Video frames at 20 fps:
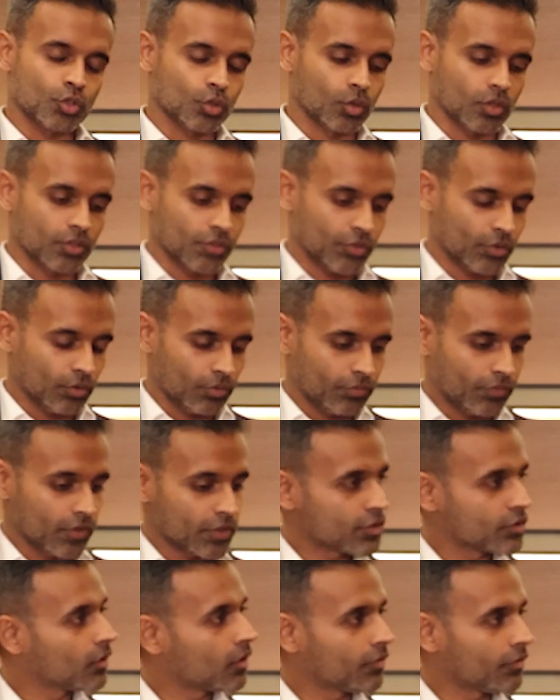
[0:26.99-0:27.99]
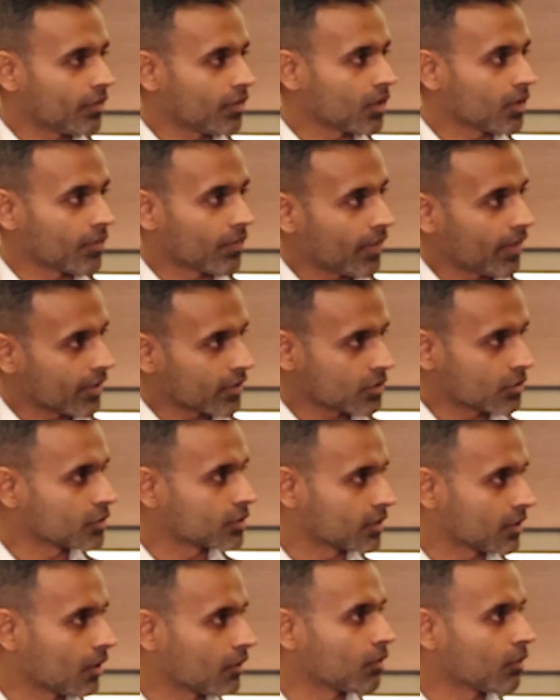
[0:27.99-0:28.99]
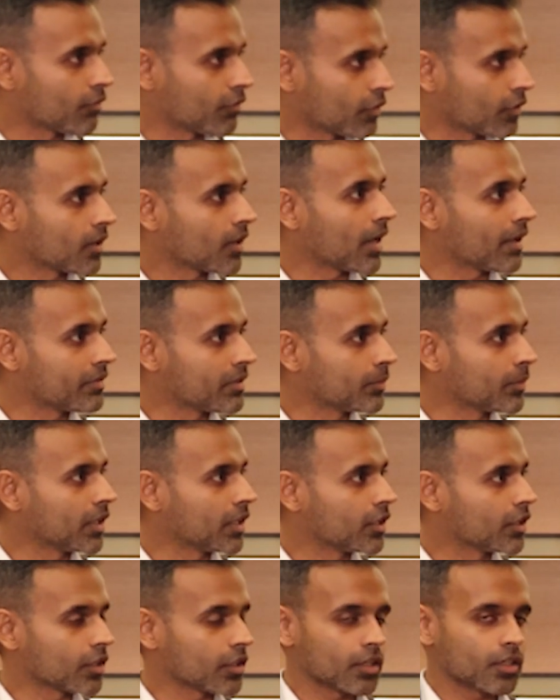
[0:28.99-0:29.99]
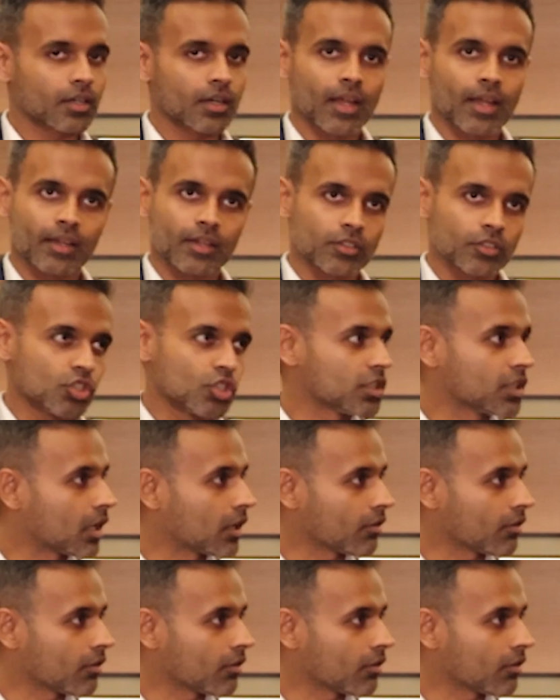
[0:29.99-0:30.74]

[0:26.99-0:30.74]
Sure. So first off, thanks, Gustavo, for having me here and GRI.